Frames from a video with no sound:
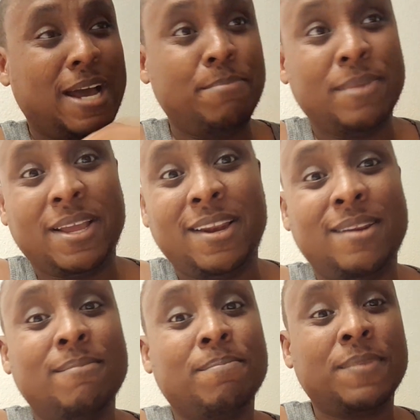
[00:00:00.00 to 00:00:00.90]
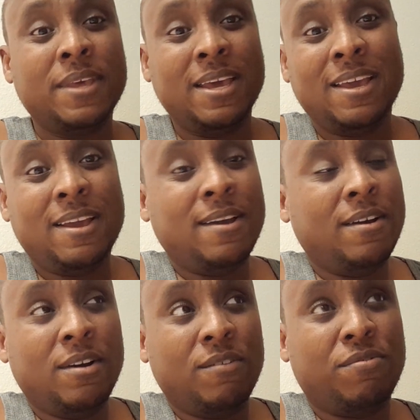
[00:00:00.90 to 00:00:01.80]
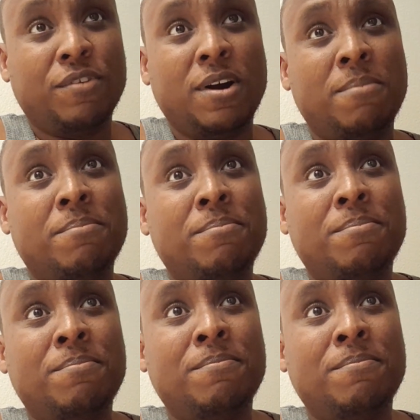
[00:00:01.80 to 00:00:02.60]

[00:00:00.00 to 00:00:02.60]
I mean, from